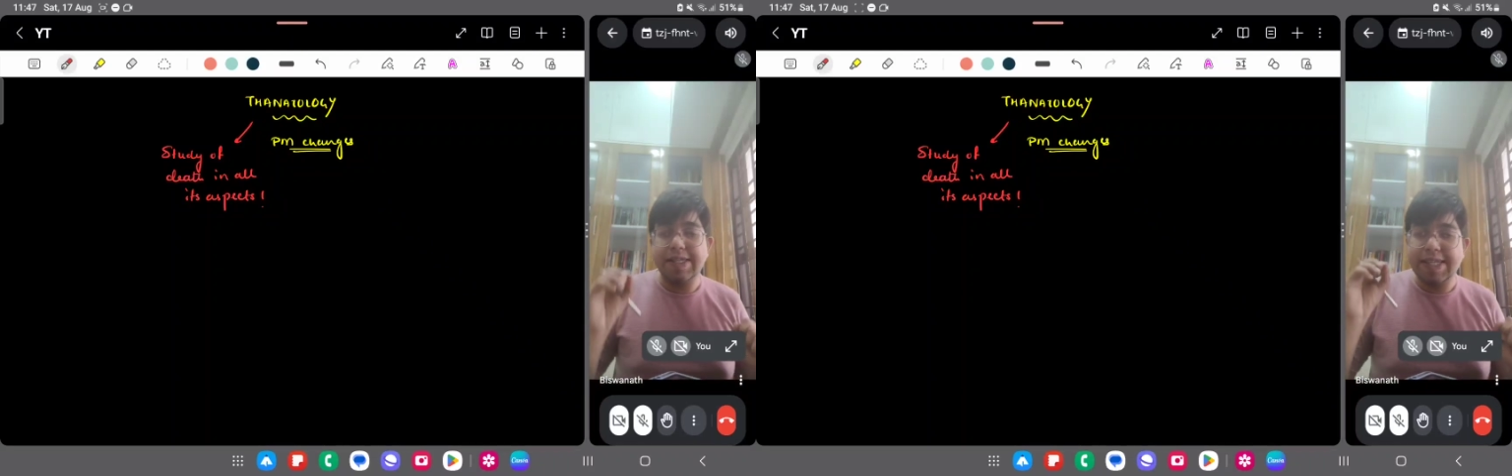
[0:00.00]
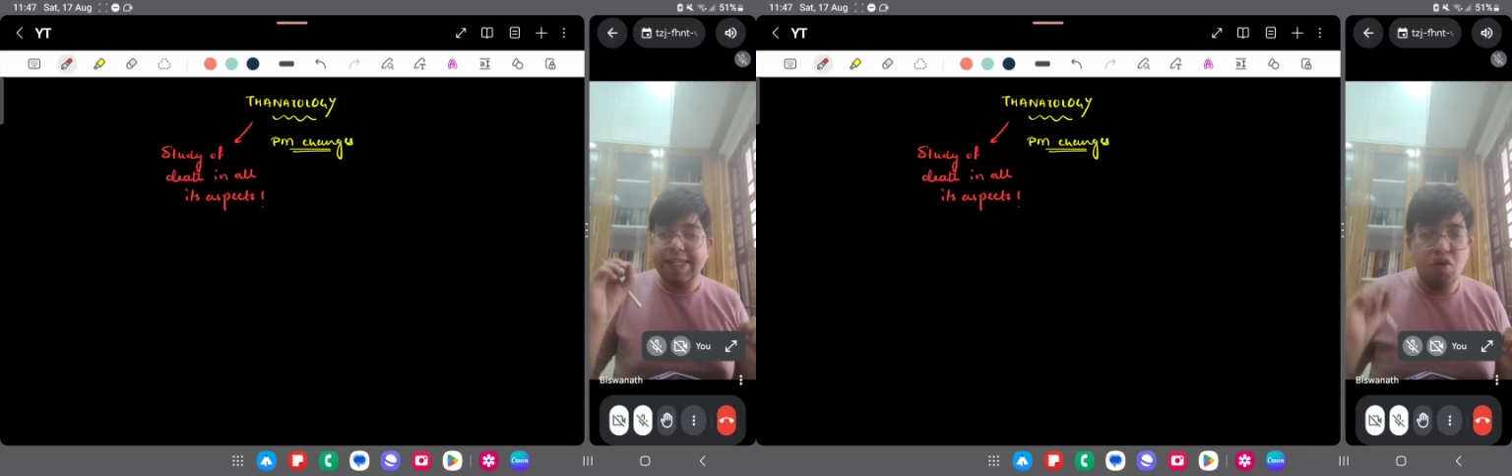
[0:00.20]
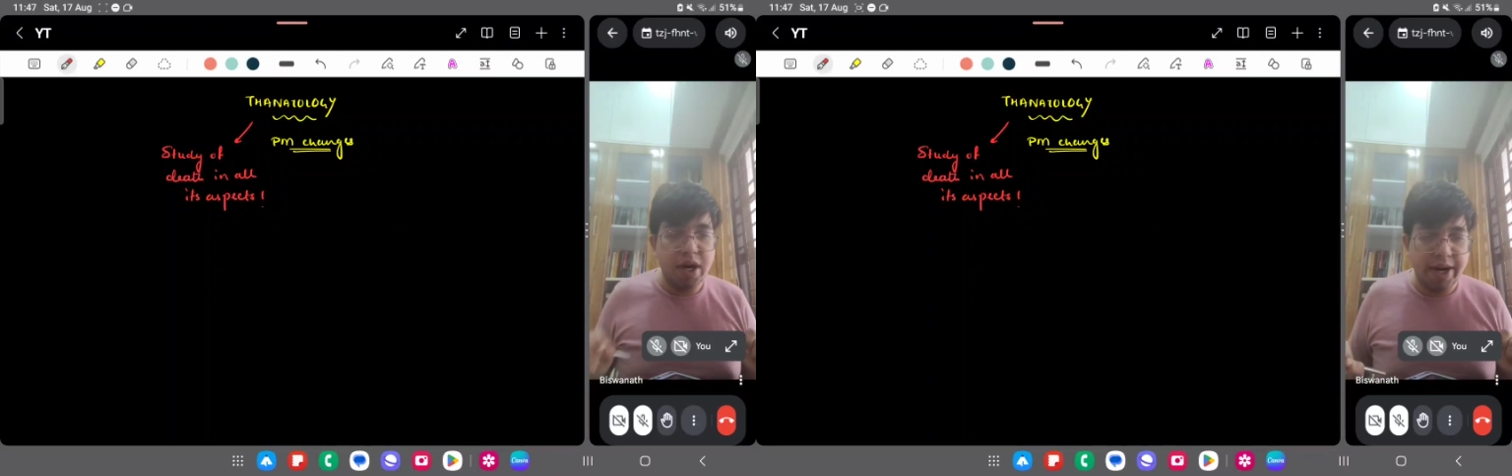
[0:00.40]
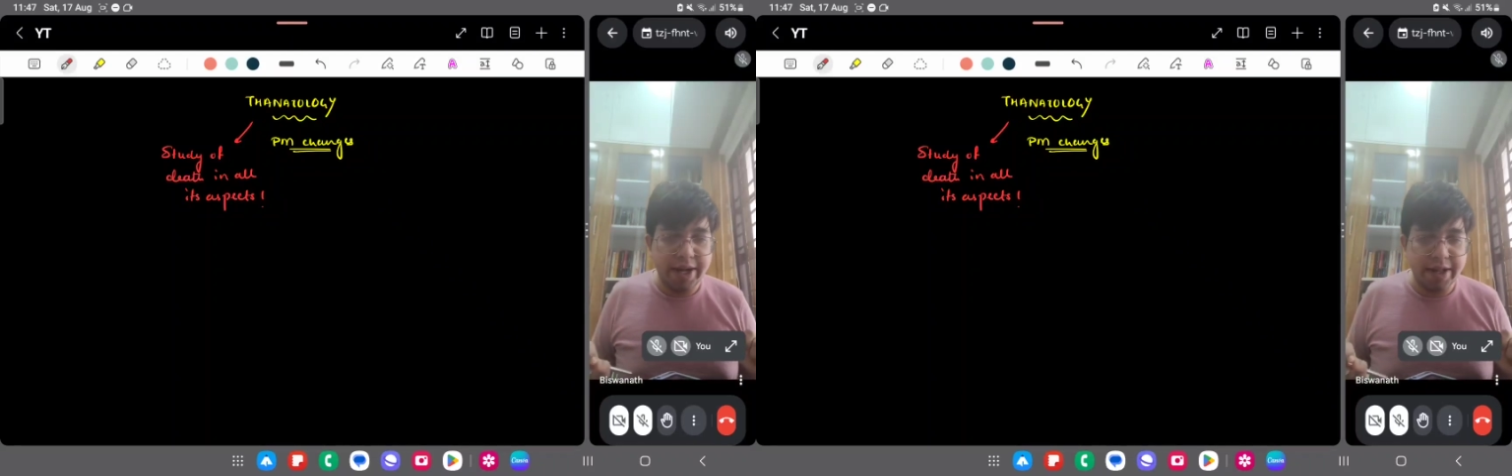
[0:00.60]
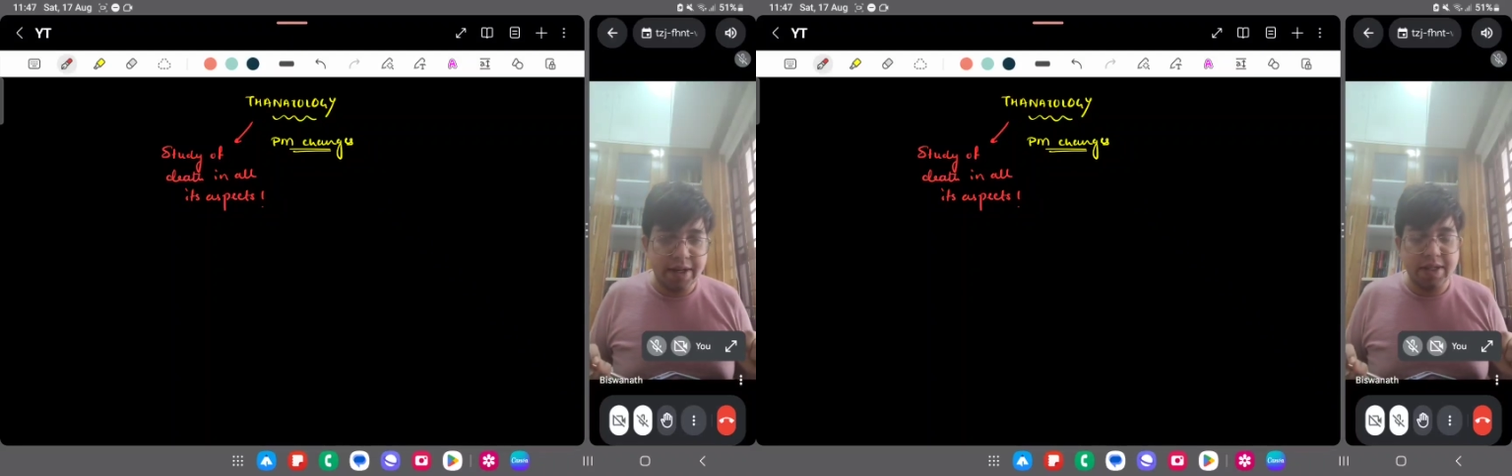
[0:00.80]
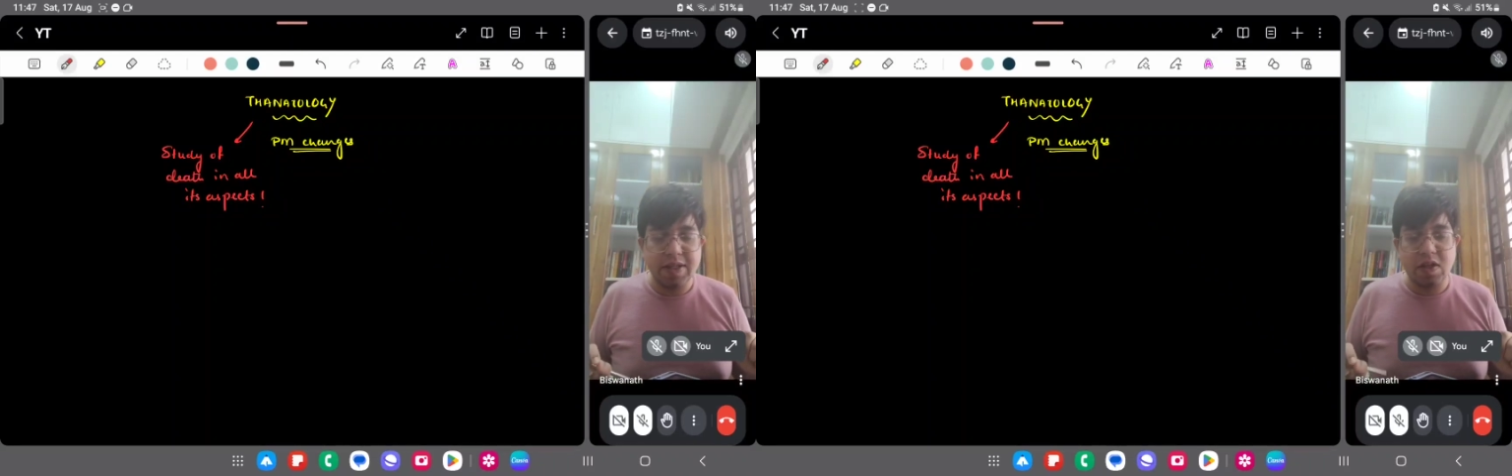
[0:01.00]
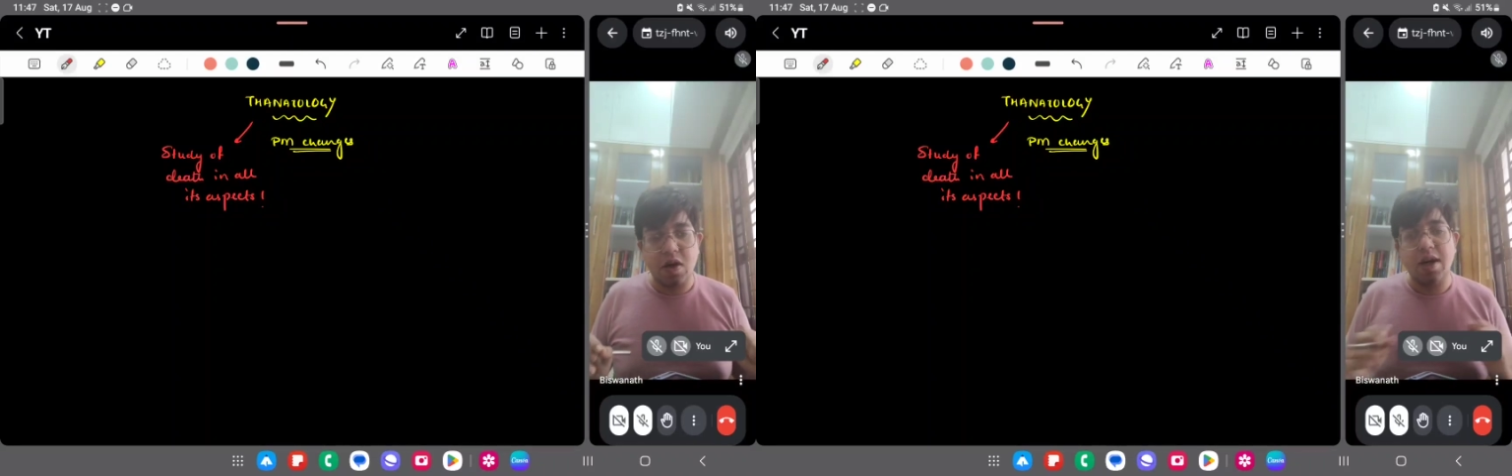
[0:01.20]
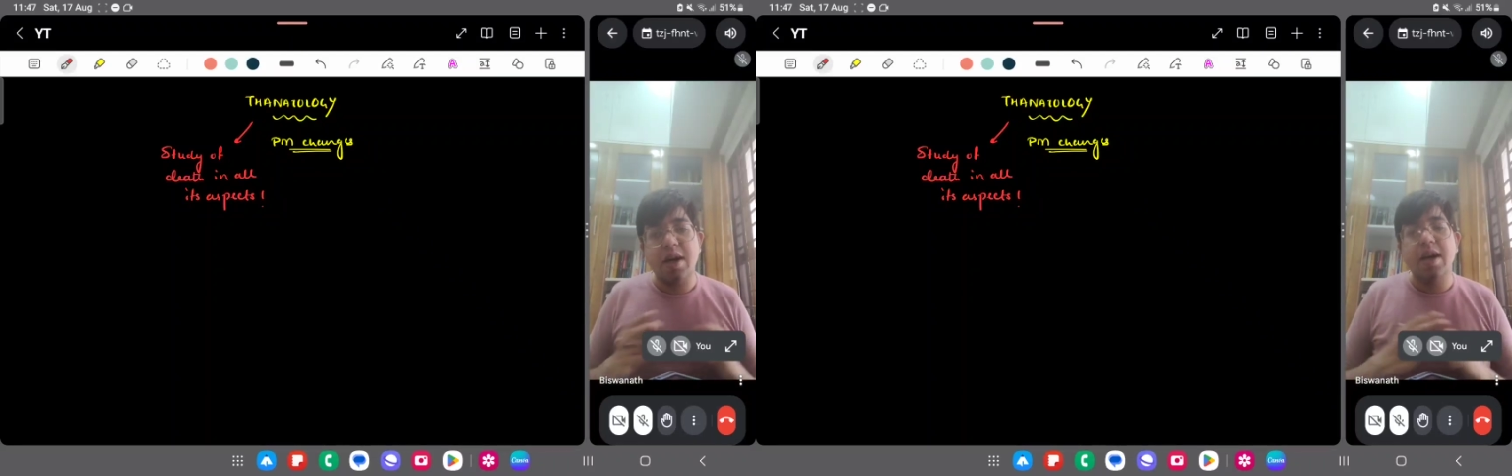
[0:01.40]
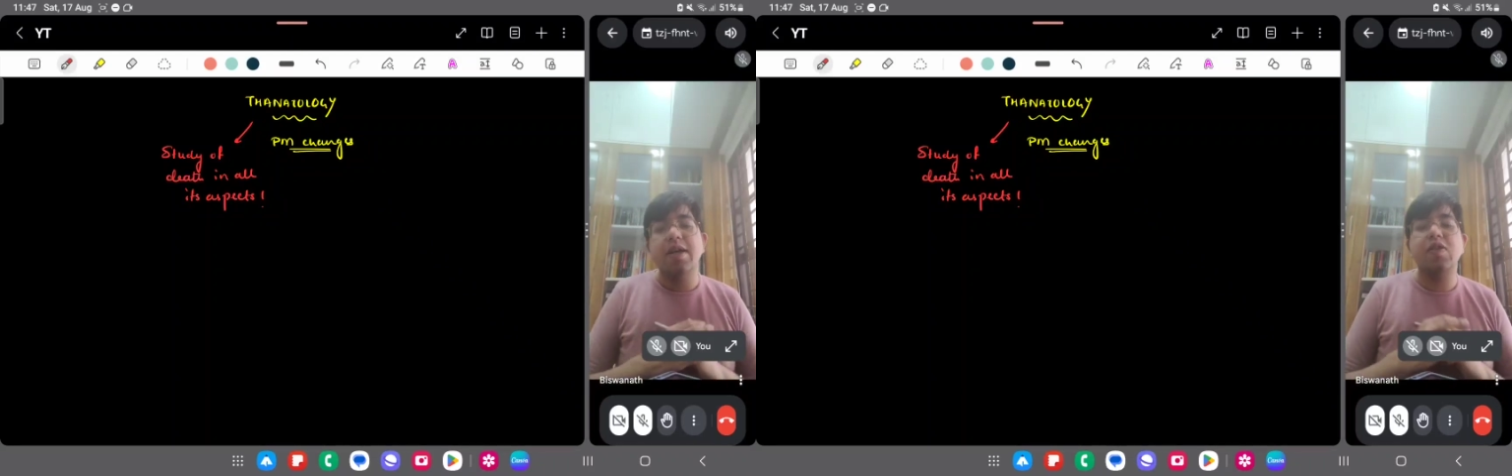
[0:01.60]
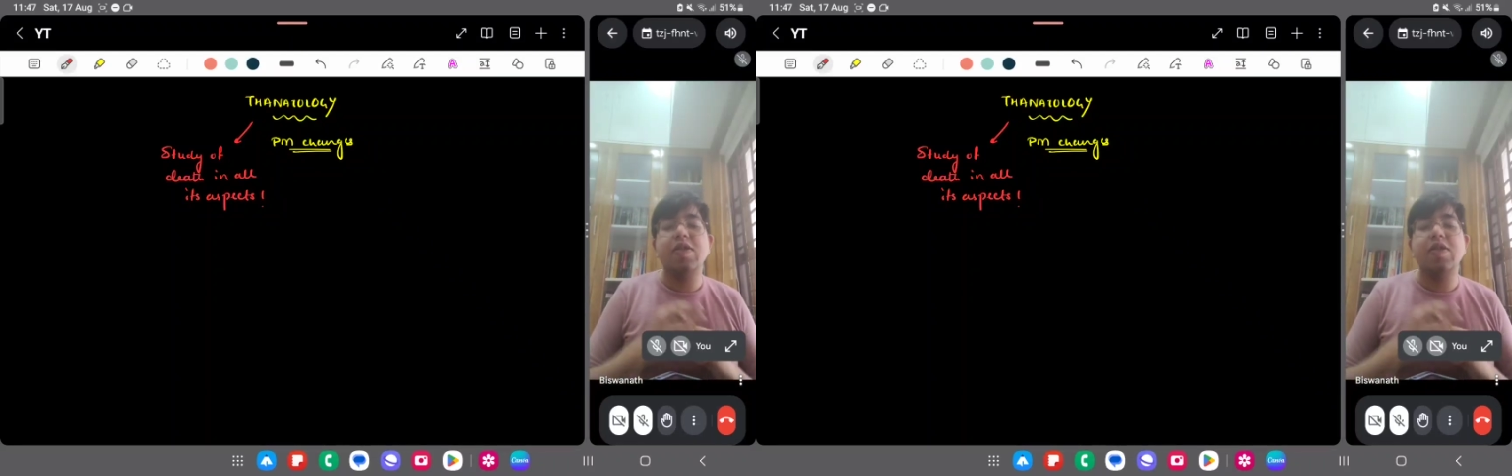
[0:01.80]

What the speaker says: cellular death it is called. So